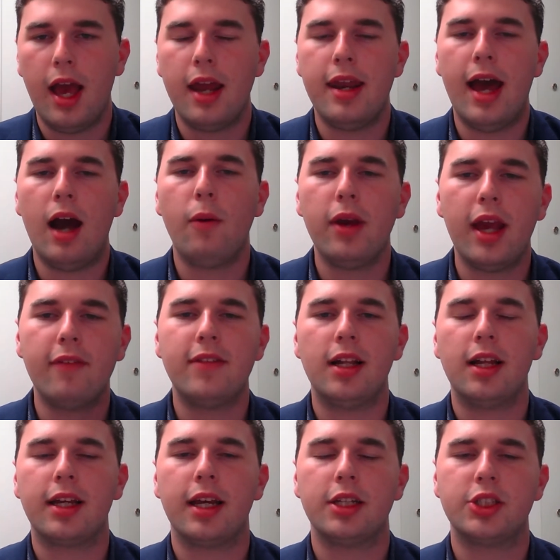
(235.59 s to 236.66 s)
Now we have
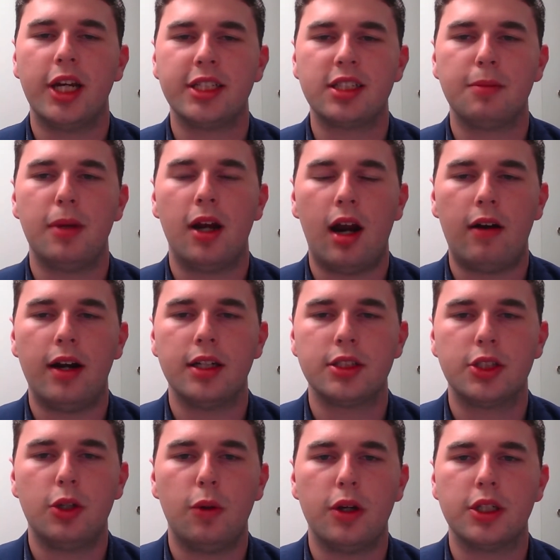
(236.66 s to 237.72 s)
Delegate Jason
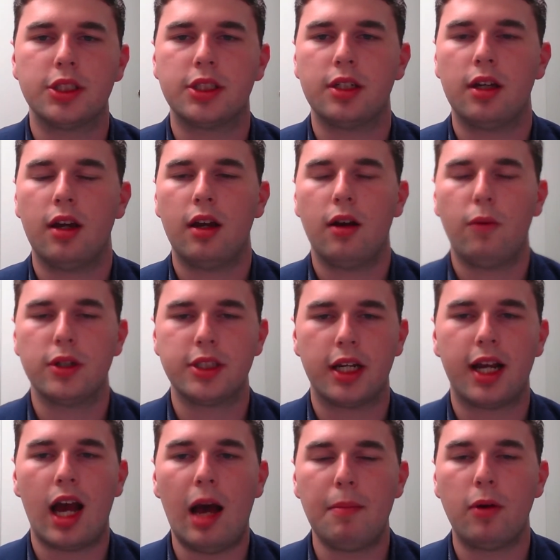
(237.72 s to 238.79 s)
Miyares, who was a
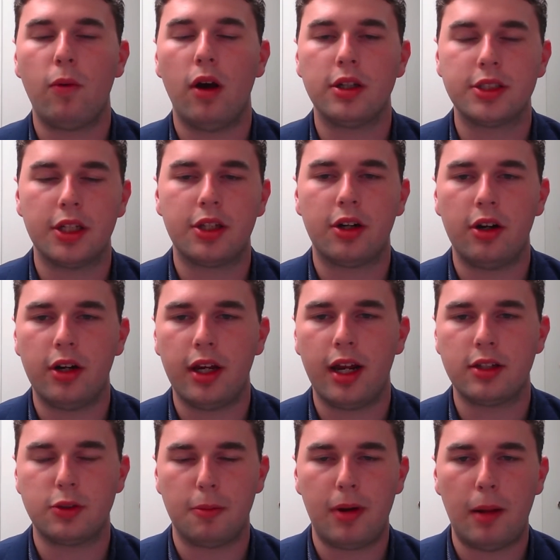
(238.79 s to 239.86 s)
Commonwealth attorney
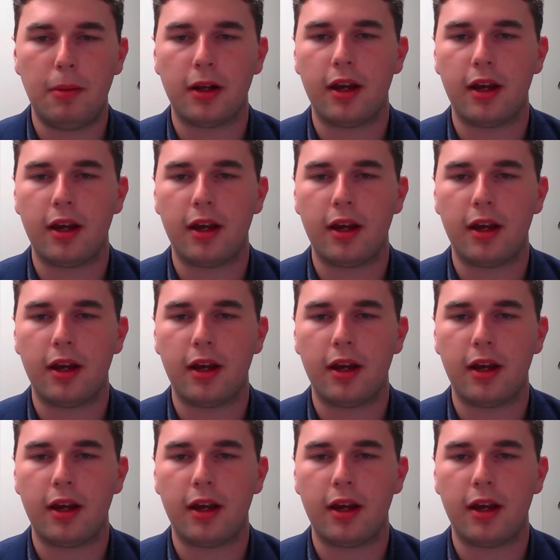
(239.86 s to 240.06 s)
and is a Republican